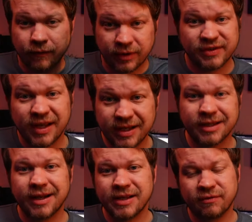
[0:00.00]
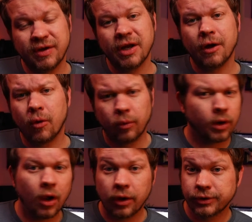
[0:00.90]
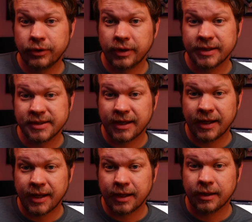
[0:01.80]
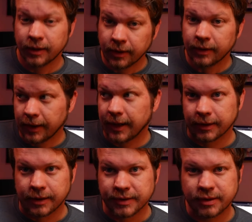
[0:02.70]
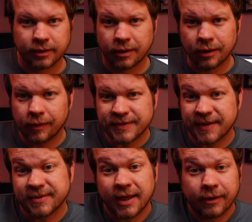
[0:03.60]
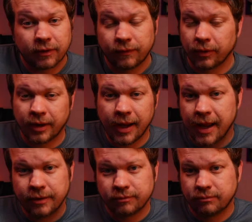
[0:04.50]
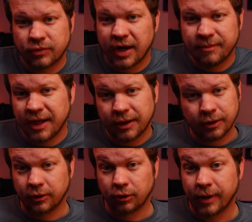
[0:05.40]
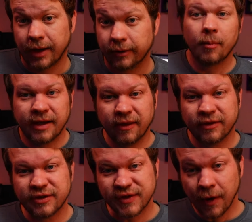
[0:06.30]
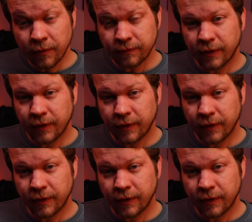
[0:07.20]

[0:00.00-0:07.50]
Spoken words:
for the sake of today's video, we're all shooting in 1080. At least. You can always upscale it to 4K and try to make it look a little better. Now, the zone